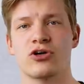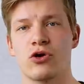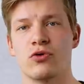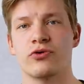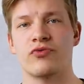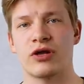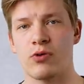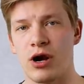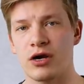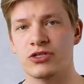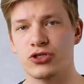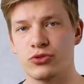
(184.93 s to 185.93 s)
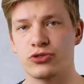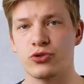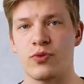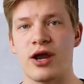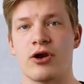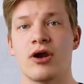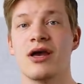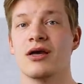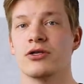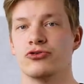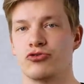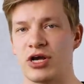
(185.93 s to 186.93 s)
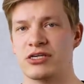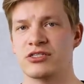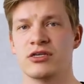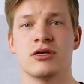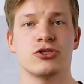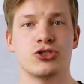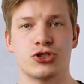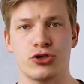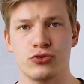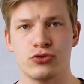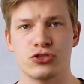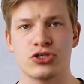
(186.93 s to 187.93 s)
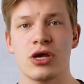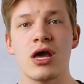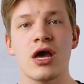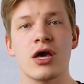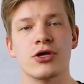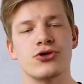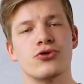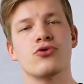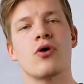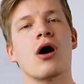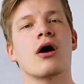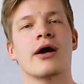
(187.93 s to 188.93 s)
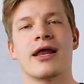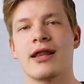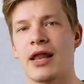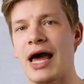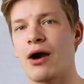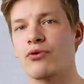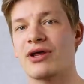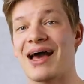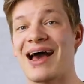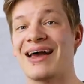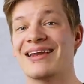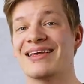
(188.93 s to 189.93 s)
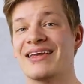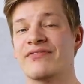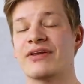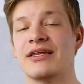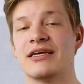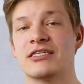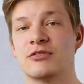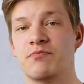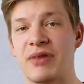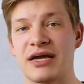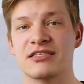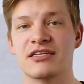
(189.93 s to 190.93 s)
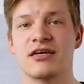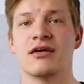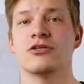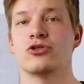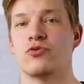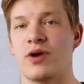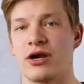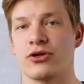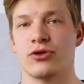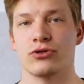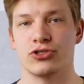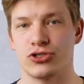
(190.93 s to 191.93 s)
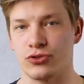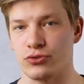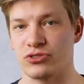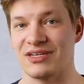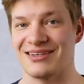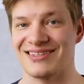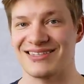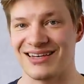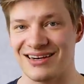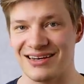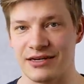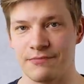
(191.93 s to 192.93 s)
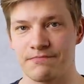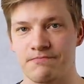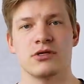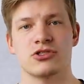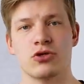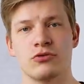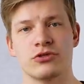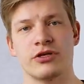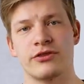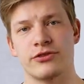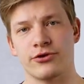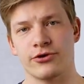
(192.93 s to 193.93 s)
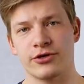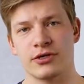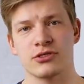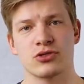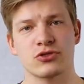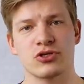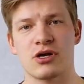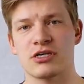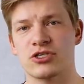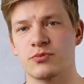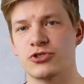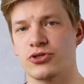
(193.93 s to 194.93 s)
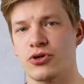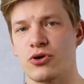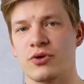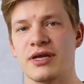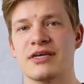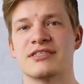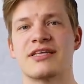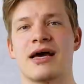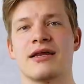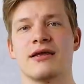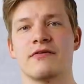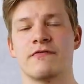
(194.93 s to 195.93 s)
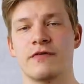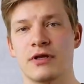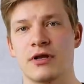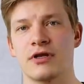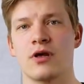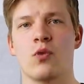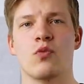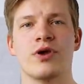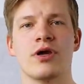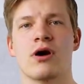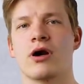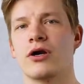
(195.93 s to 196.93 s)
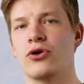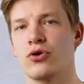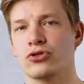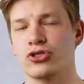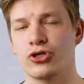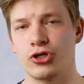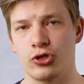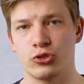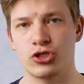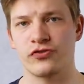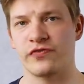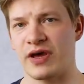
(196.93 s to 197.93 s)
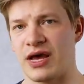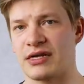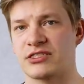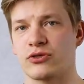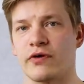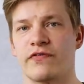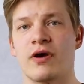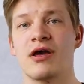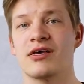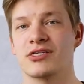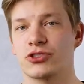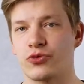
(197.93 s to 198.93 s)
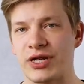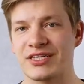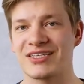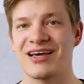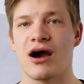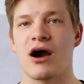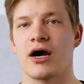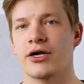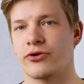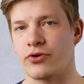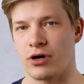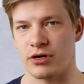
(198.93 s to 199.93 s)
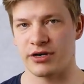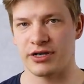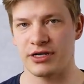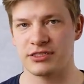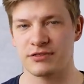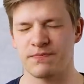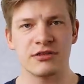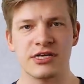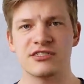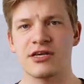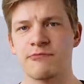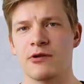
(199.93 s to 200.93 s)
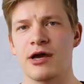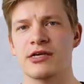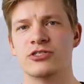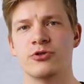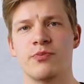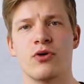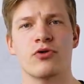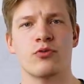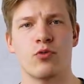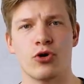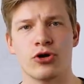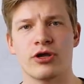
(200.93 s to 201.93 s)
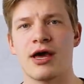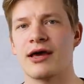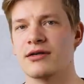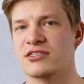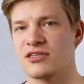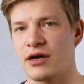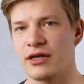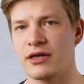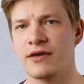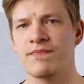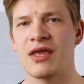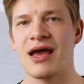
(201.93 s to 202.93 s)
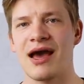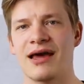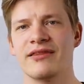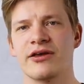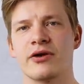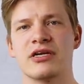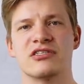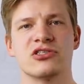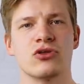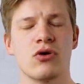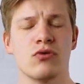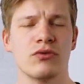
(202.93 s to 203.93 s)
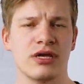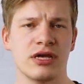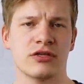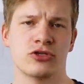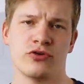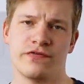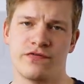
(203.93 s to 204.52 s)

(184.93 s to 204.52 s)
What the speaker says: code requires you to wear dress shoes, you are allowed and even expected to wear your shoes inside. So the third social custom to note is that in Finland, we are not huge fans of strict hierarchies. This applies to both work and studying, and there is no need to